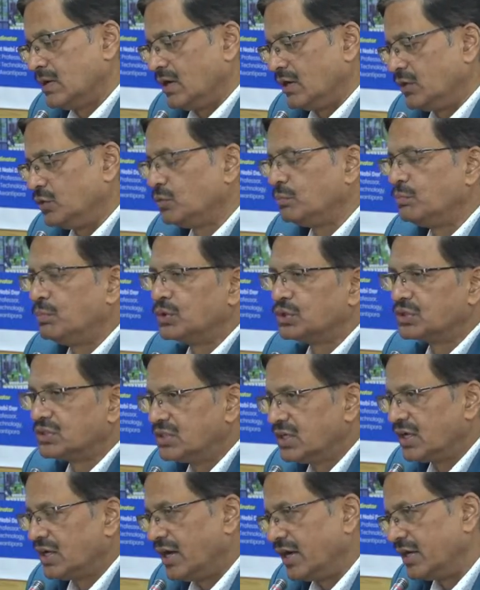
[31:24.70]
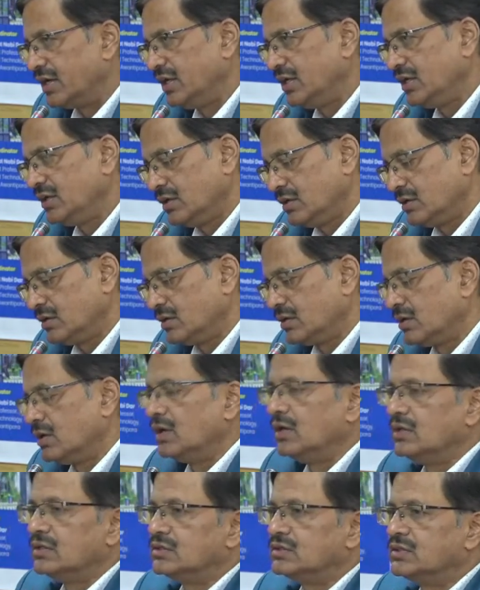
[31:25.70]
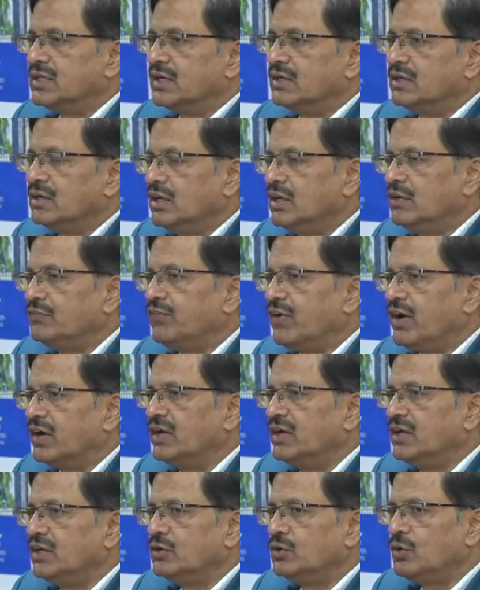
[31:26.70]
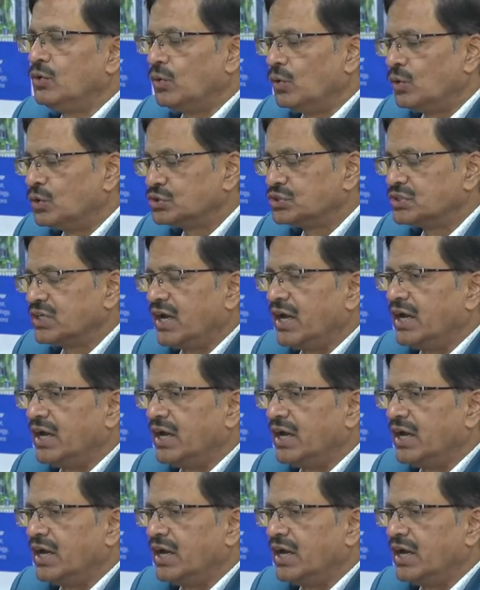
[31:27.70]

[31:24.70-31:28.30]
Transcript: you put the honey. Then if honey goes